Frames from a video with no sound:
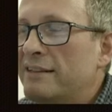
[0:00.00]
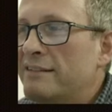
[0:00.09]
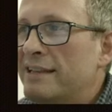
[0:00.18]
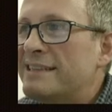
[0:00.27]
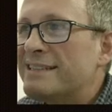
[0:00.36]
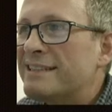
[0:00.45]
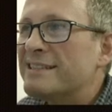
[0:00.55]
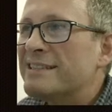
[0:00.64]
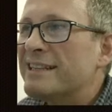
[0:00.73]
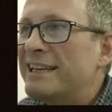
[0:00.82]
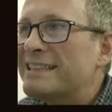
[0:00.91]
distance
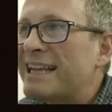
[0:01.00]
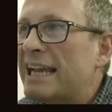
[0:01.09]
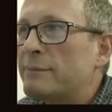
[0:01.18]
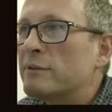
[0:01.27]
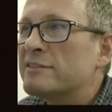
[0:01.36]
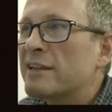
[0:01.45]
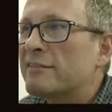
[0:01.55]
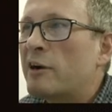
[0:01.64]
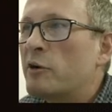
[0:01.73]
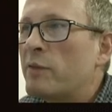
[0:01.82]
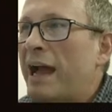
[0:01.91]
that he's able to
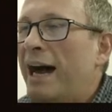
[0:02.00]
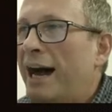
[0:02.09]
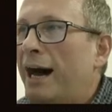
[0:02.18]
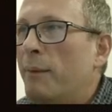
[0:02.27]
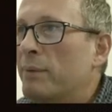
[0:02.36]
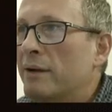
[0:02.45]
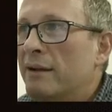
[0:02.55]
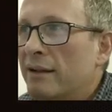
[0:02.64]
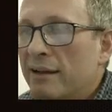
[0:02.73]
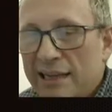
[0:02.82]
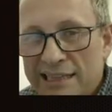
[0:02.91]
throw that up
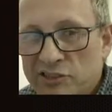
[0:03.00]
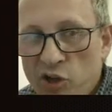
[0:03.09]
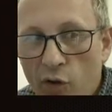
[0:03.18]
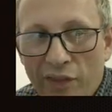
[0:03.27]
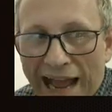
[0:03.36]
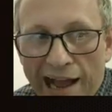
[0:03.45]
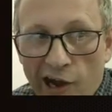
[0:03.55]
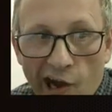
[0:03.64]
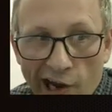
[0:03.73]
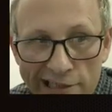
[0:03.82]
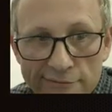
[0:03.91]
is not that
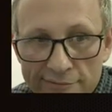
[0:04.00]
high.